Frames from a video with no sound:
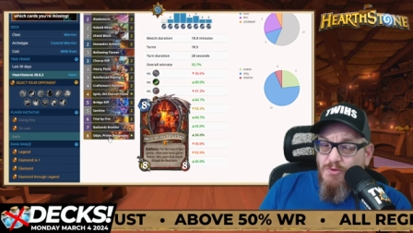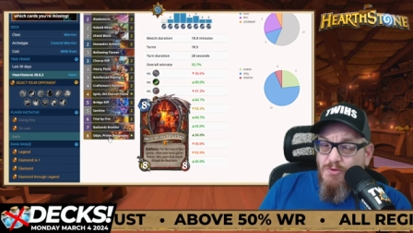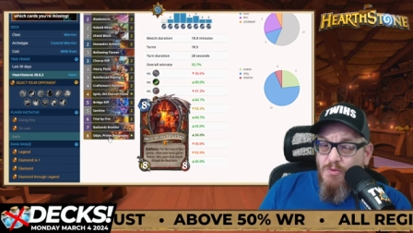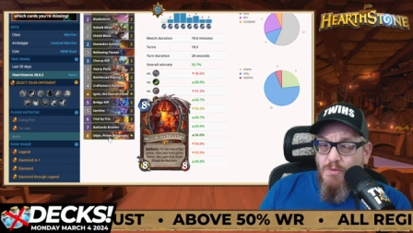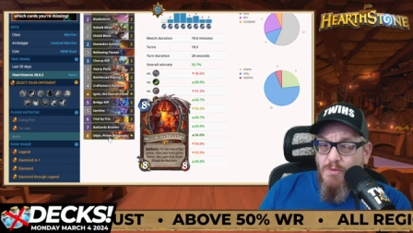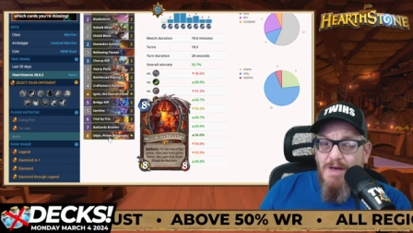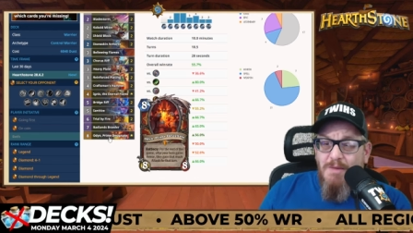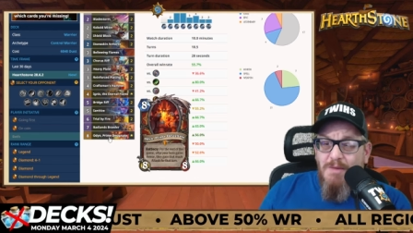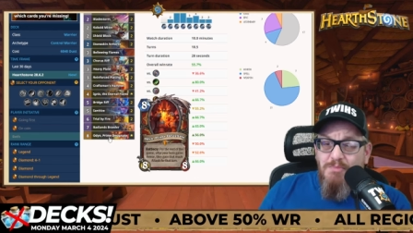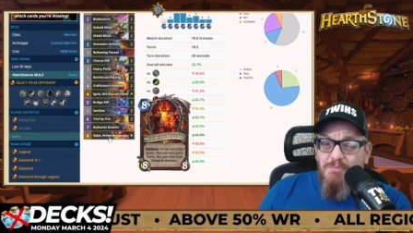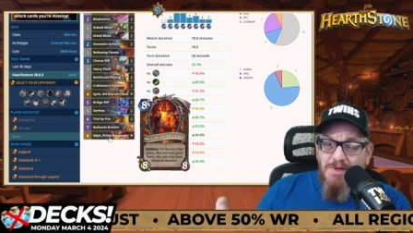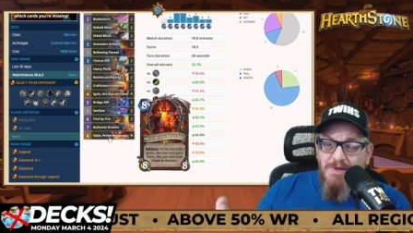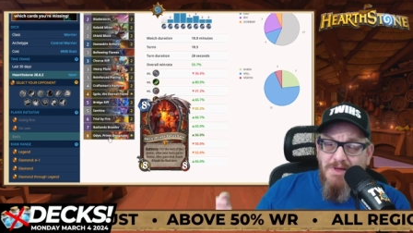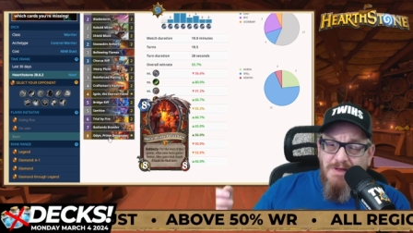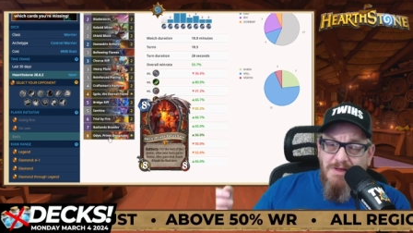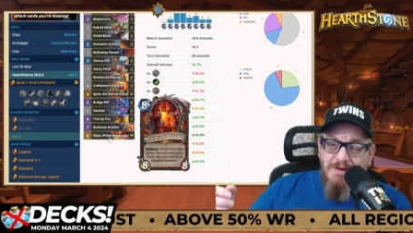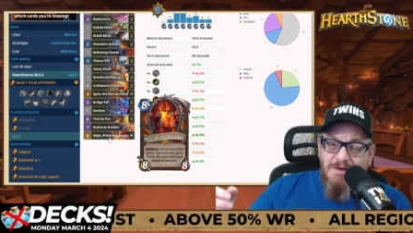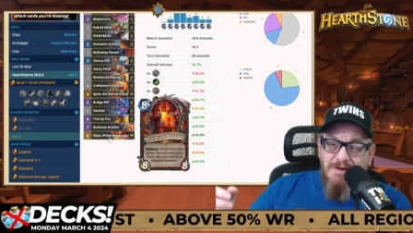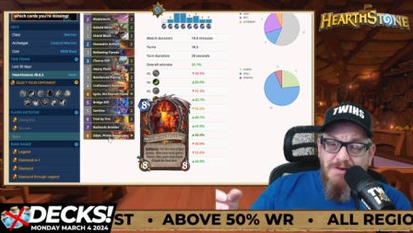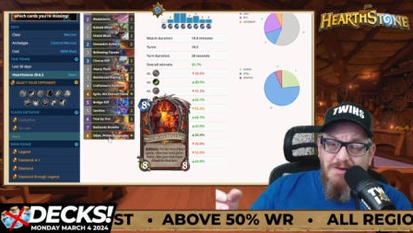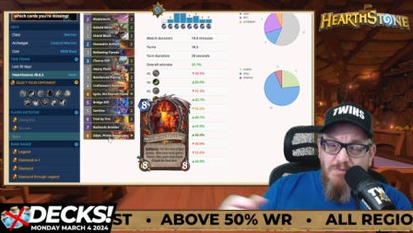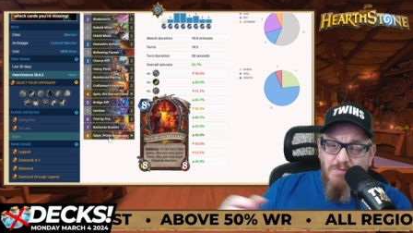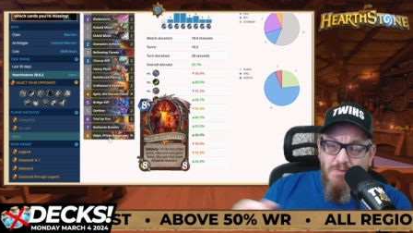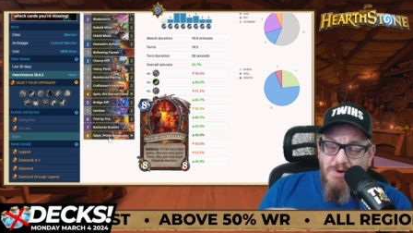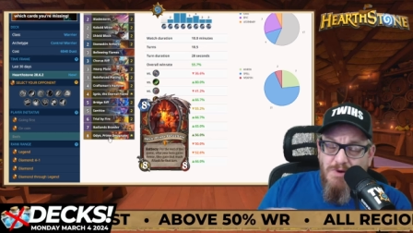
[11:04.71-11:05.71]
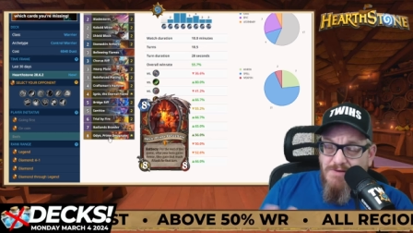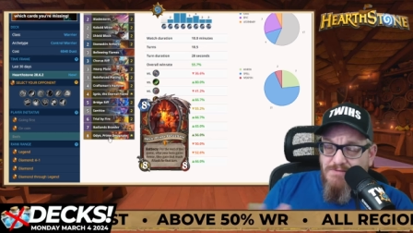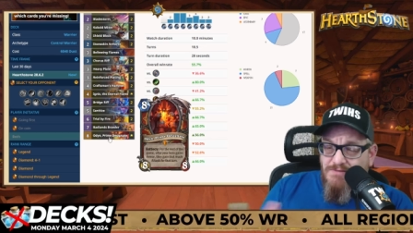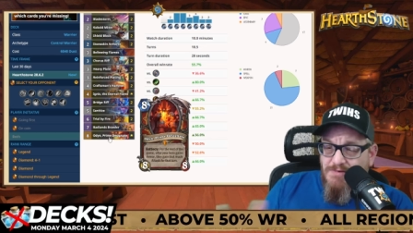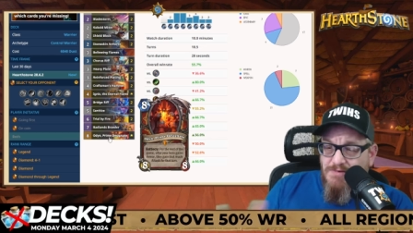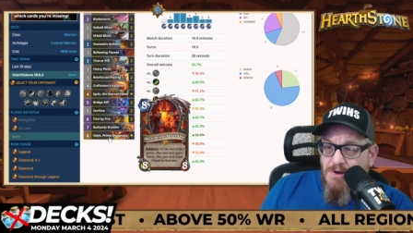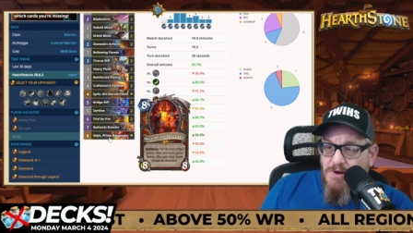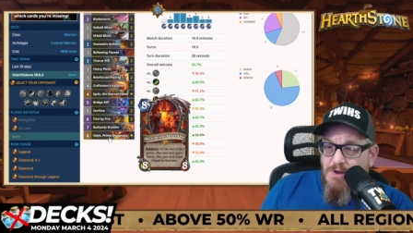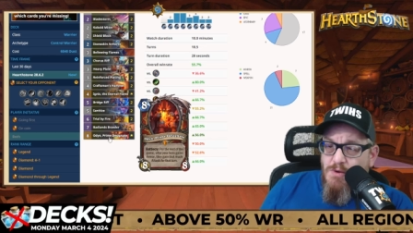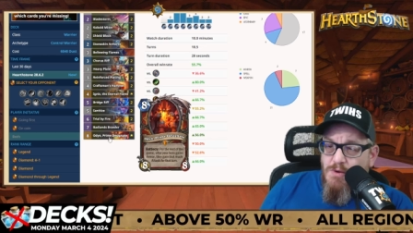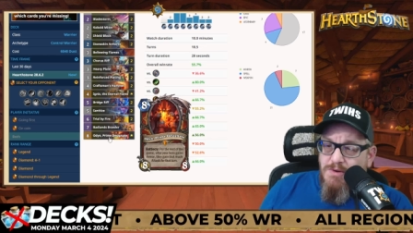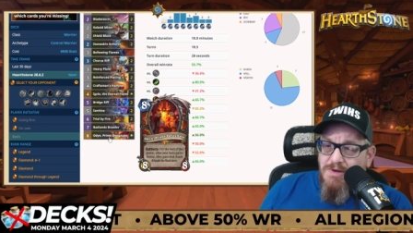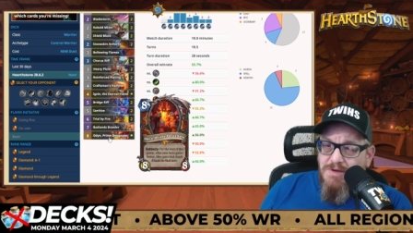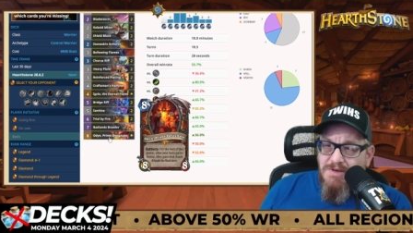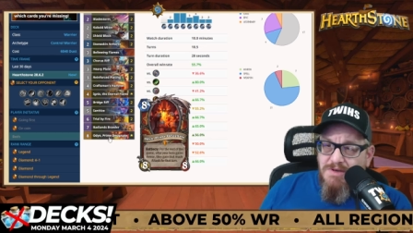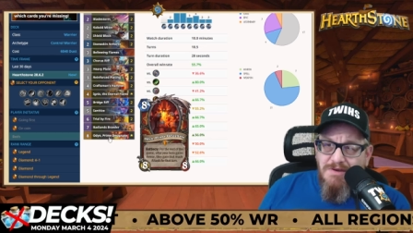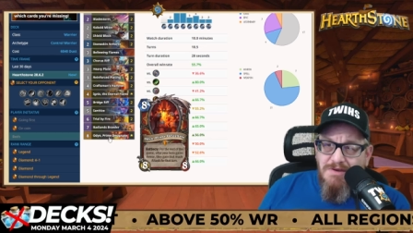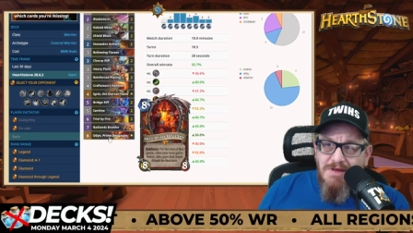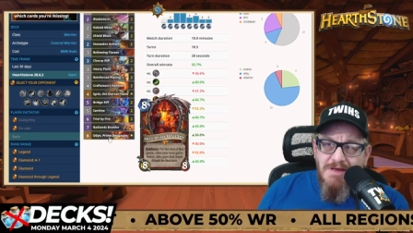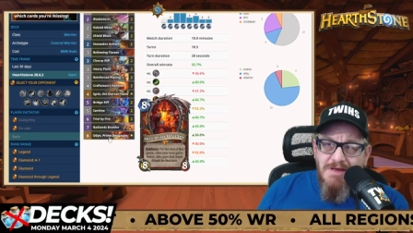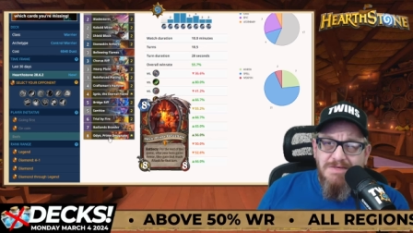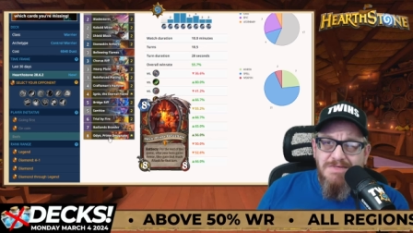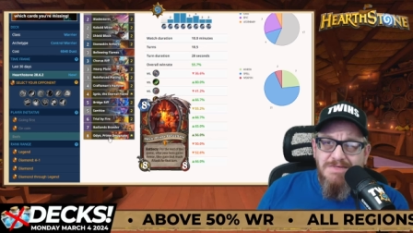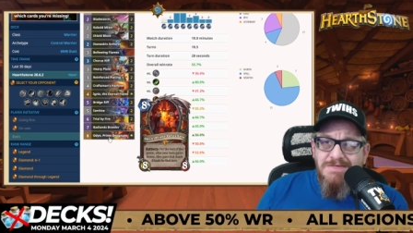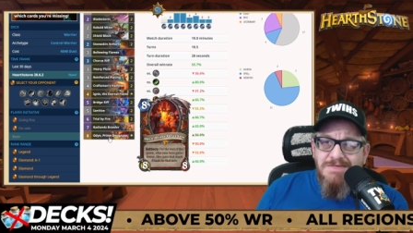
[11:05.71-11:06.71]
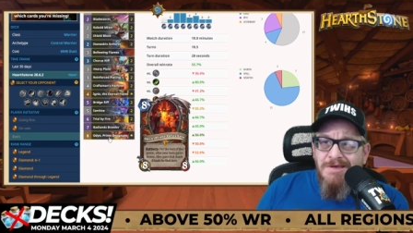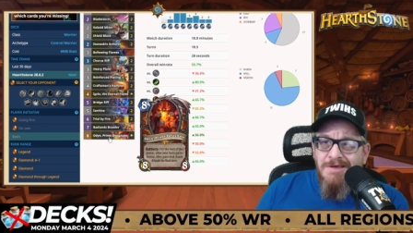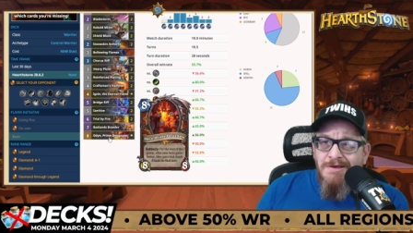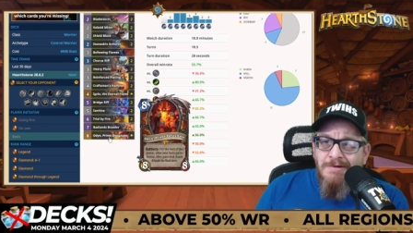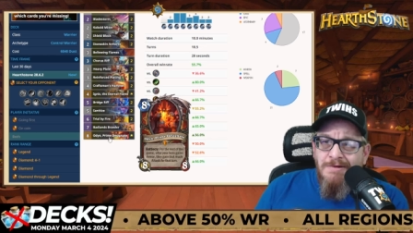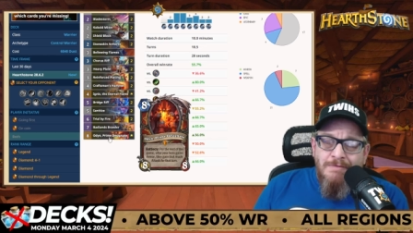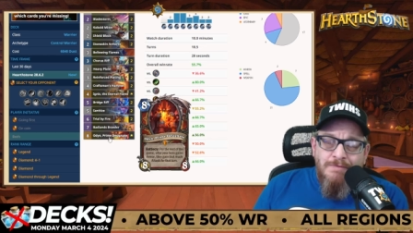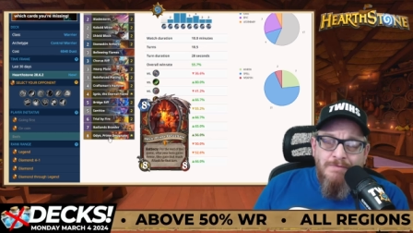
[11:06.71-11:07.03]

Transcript: the weapon and whatever Odin does